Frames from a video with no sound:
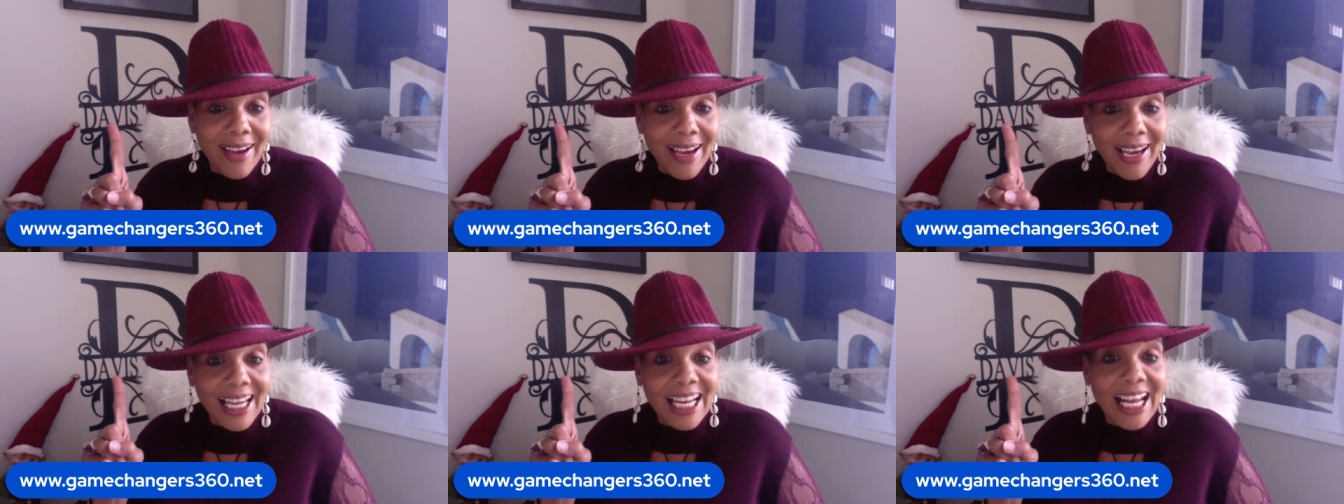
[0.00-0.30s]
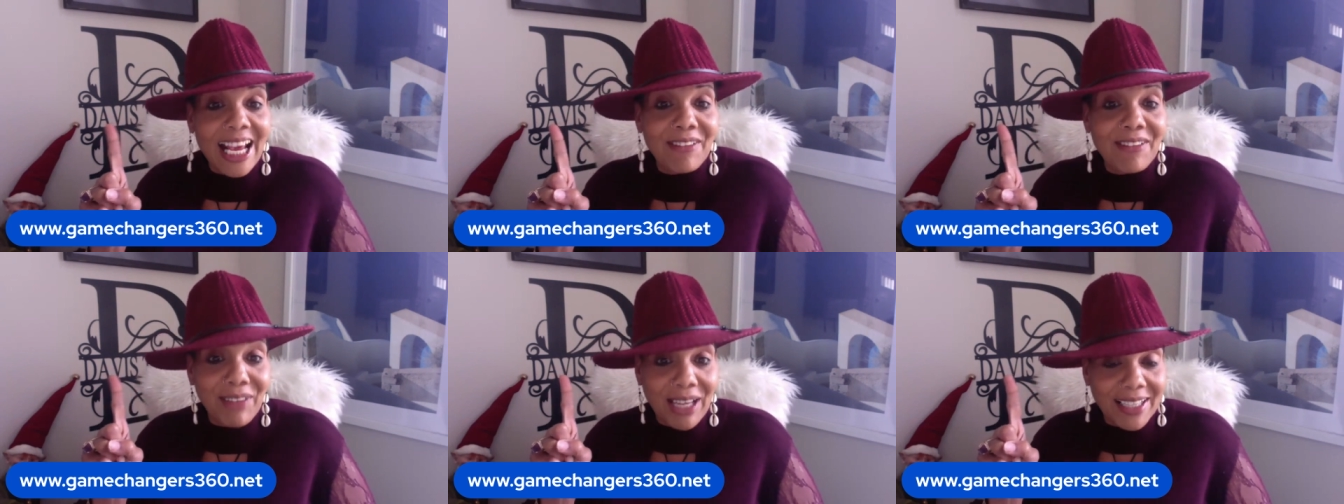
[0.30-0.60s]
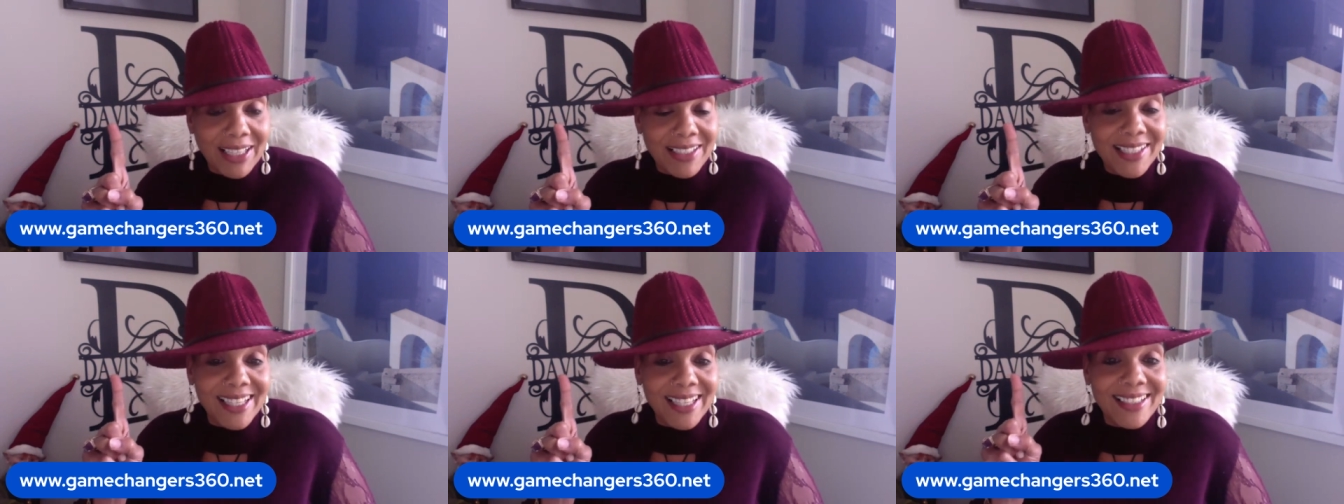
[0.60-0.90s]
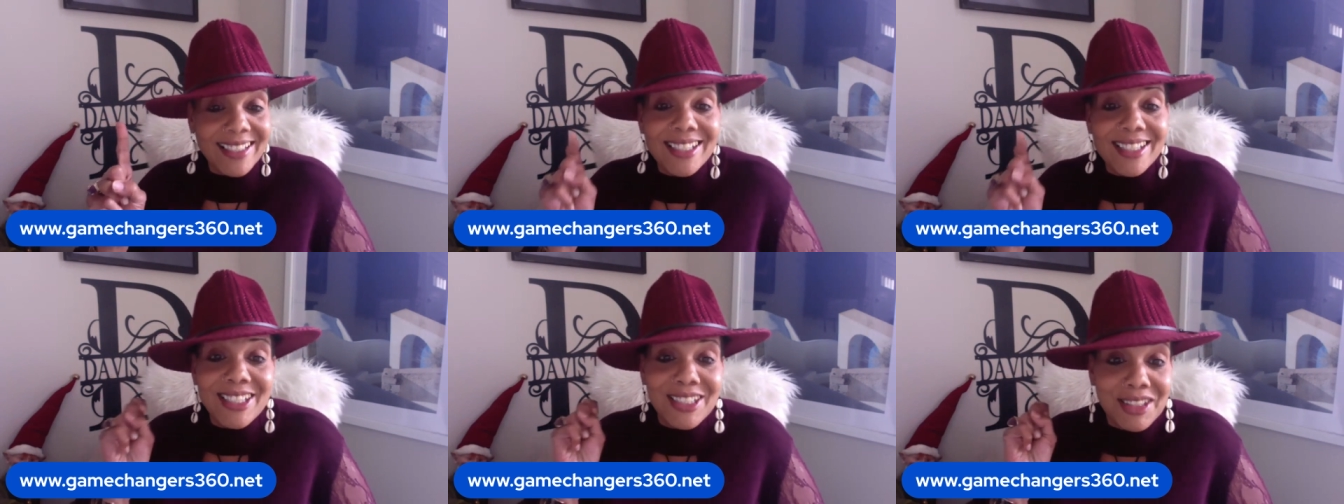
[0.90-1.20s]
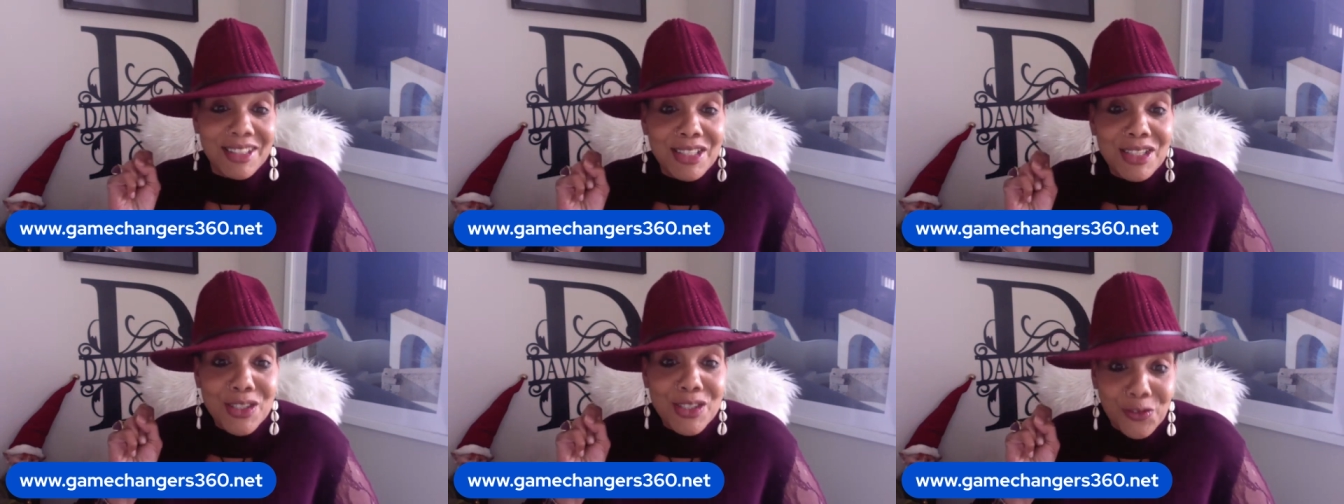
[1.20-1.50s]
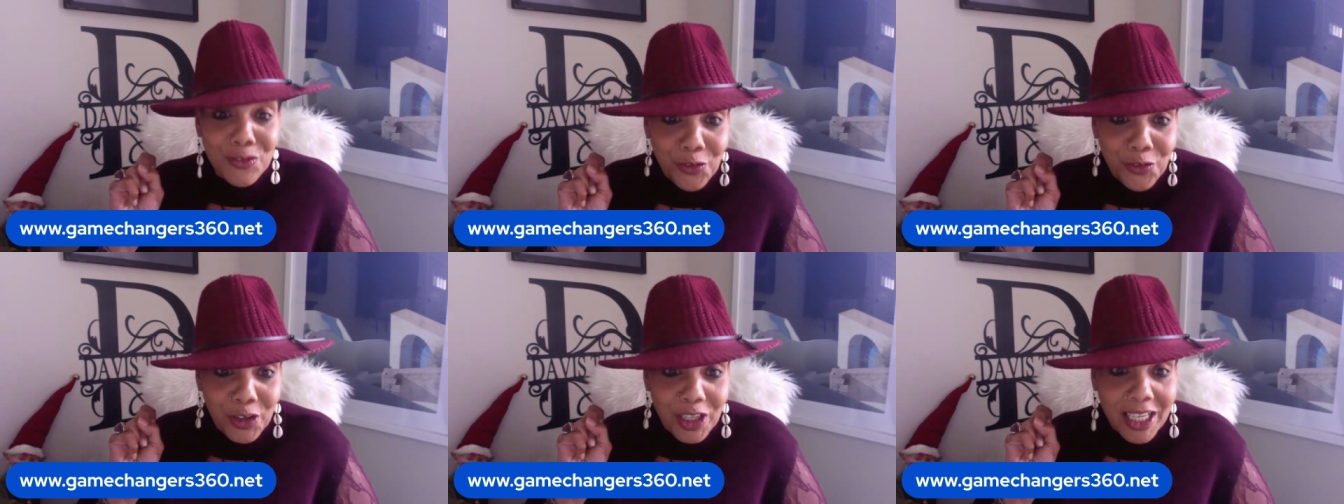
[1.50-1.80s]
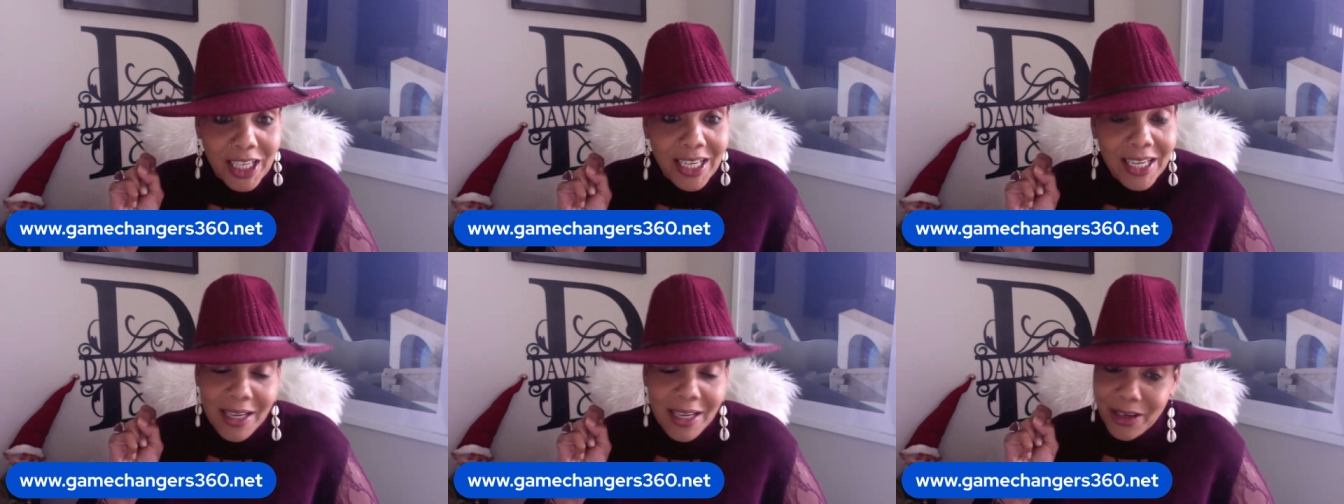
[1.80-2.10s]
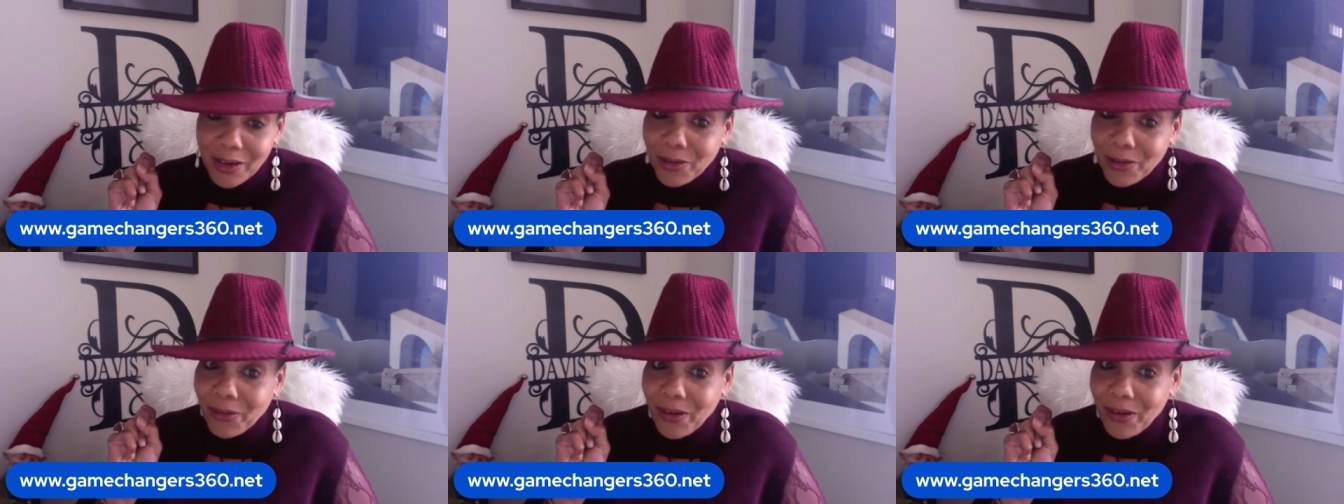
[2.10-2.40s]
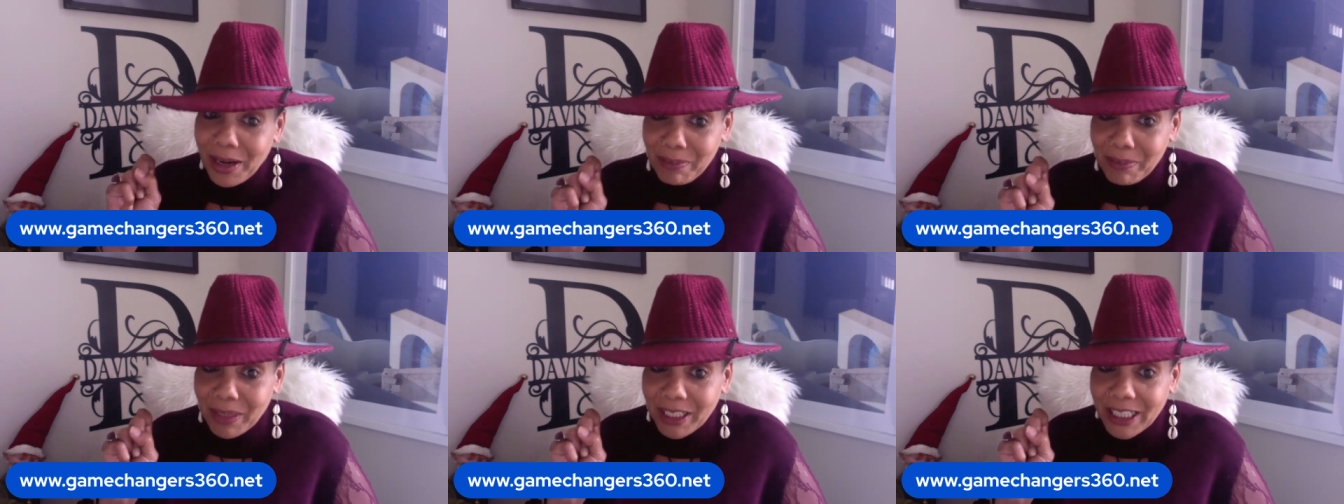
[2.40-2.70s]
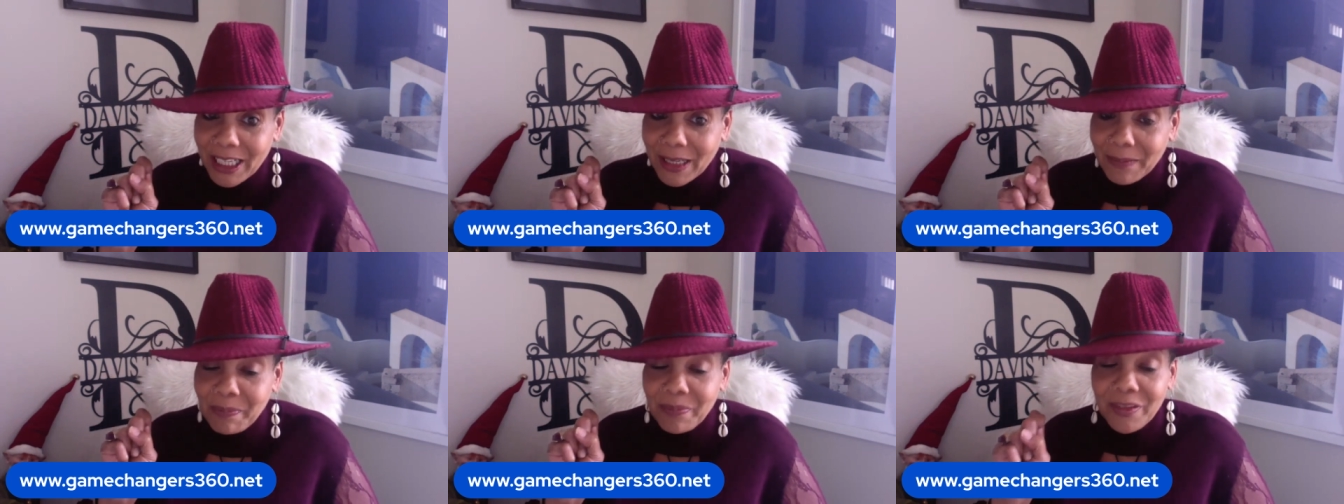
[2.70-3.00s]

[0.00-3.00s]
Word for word: and have access to this free grant money.